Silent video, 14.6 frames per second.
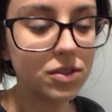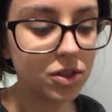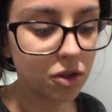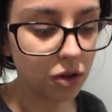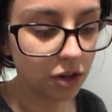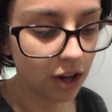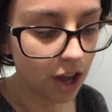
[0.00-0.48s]

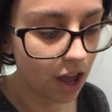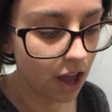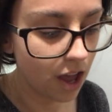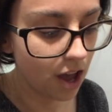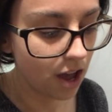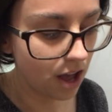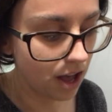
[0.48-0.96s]
So
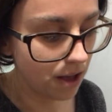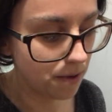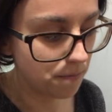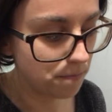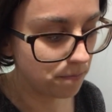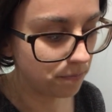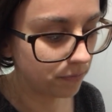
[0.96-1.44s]

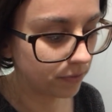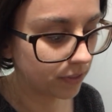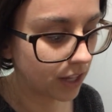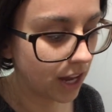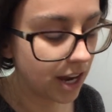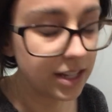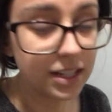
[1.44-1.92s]
um,
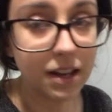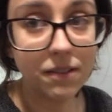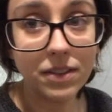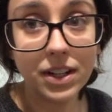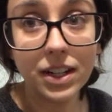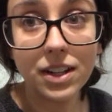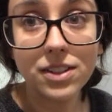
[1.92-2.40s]
he's
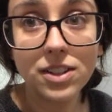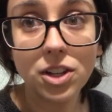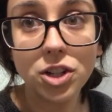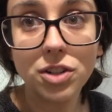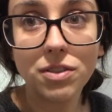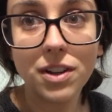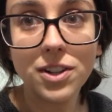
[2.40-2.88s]
having
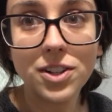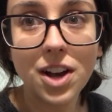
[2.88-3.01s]
such a fun